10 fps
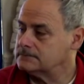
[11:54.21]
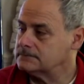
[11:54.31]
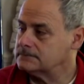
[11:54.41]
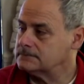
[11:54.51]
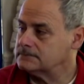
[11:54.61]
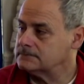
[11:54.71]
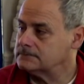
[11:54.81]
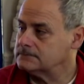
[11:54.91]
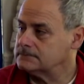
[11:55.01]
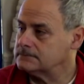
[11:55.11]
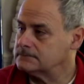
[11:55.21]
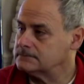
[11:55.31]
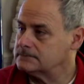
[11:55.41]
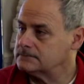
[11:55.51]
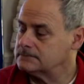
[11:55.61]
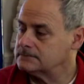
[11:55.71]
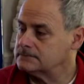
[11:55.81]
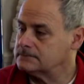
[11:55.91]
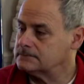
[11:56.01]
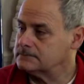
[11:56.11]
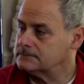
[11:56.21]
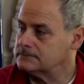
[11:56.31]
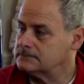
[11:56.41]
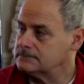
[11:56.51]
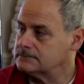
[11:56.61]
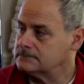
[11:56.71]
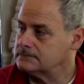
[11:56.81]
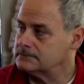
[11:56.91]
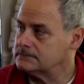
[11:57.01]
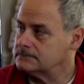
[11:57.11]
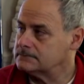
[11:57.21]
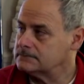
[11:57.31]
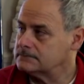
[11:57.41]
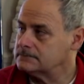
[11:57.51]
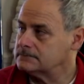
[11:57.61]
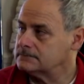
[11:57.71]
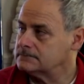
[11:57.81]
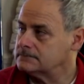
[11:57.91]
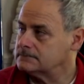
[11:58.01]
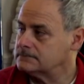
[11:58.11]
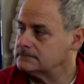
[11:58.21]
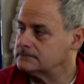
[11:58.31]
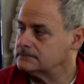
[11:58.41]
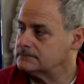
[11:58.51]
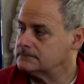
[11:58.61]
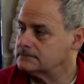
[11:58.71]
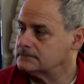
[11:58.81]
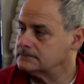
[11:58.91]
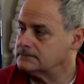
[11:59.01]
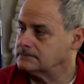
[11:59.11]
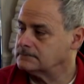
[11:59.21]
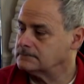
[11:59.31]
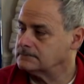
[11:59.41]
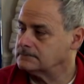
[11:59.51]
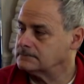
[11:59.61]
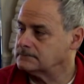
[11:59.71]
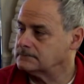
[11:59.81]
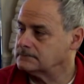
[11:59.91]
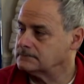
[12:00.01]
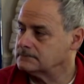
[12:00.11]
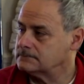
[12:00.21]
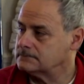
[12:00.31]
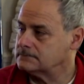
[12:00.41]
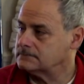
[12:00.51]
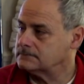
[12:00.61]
(silent)